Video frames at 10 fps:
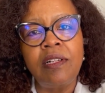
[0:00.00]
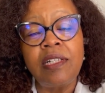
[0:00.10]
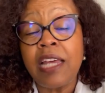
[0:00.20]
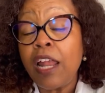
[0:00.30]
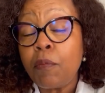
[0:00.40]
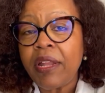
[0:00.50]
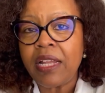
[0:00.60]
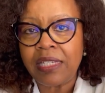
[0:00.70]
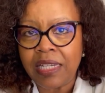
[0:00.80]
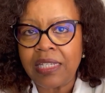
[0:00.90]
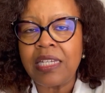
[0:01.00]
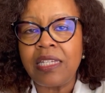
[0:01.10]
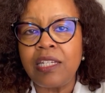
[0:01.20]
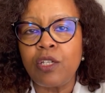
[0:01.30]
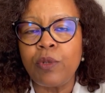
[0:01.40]
10 minutes is
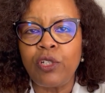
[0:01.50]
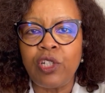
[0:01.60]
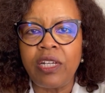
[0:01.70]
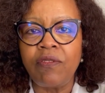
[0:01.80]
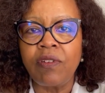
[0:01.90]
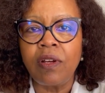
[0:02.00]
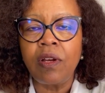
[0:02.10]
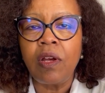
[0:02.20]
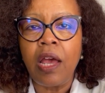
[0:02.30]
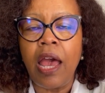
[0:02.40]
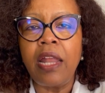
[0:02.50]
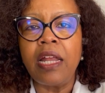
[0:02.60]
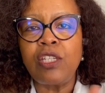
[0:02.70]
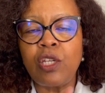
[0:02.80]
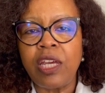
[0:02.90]
easy to achieve. And
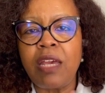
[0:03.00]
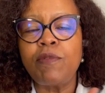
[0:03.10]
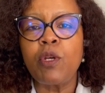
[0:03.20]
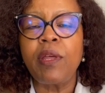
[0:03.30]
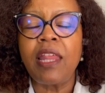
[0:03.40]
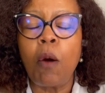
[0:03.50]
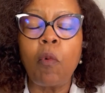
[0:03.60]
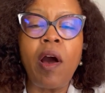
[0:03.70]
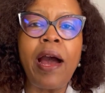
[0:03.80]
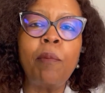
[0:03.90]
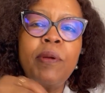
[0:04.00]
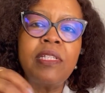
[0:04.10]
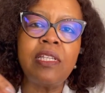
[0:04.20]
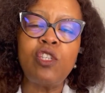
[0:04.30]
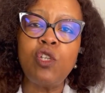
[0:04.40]
as you keep doing that, what
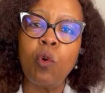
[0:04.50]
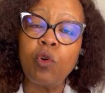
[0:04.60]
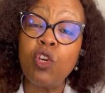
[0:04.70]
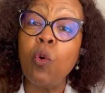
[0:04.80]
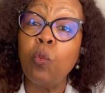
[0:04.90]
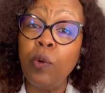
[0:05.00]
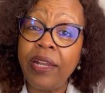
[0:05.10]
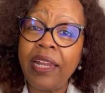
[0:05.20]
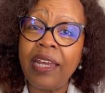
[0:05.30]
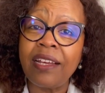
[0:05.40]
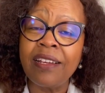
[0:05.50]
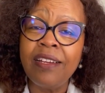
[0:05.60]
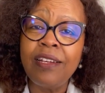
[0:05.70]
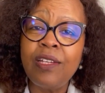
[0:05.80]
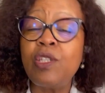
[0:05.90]
happens is you're winning.
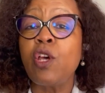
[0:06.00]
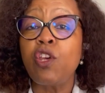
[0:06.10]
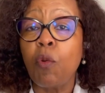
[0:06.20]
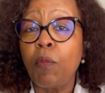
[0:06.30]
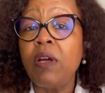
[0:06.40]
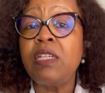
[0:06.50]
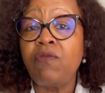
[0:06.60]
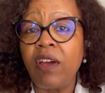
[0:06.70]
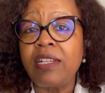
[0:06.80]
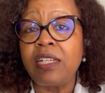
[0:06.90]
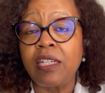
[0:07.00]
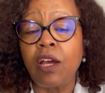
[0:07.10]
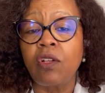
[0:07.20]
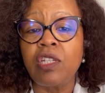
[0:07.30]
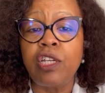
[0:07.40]
So you're motivated to
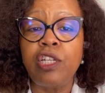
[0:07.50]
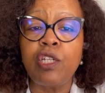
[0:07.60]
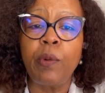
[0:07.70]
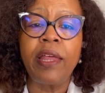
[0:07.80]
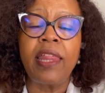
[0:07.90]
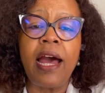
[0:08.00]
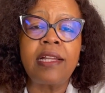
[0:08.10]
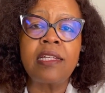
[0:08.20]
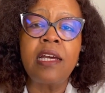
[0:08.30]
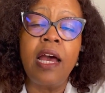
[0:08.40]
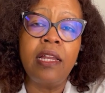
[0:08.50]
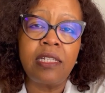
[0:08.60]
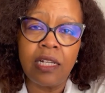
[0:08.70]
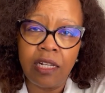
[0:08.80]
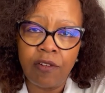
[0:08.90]
continue doing that
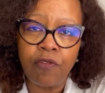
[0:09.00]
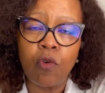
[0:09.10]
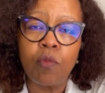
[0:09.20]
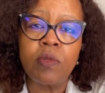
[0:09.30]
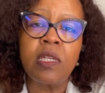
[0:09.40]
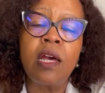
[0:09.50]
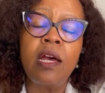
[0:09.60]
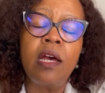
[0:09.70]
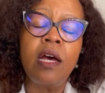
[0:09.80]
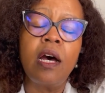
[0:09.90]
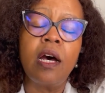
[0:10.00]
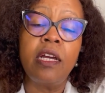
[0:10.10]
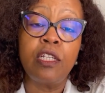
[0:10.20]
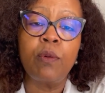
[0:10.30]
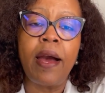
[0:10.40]
until it forms
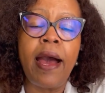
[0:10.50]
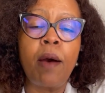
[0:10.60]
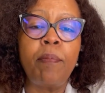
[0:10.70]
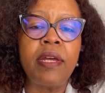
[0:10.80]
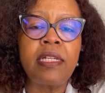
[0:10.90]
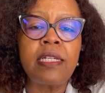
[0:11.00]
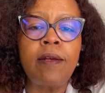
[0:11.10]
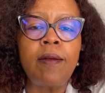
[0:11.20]
into a habit.